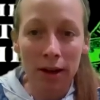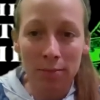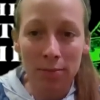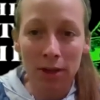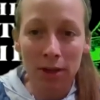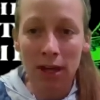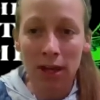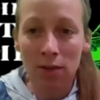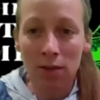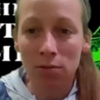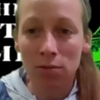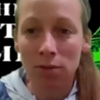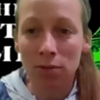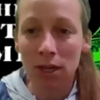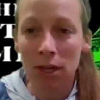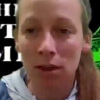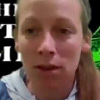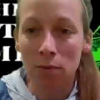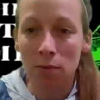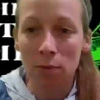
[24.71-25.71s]
Again, we're
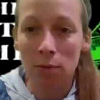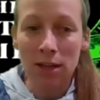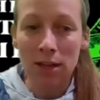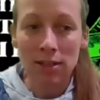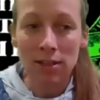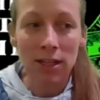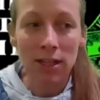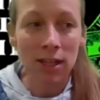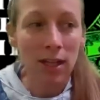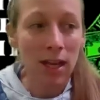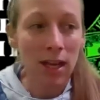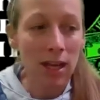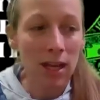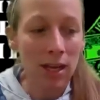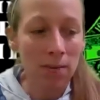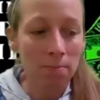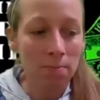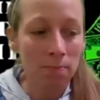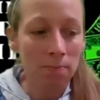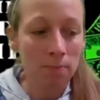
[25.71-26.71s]
reading the Westing
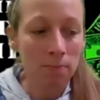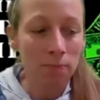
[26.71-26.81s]
game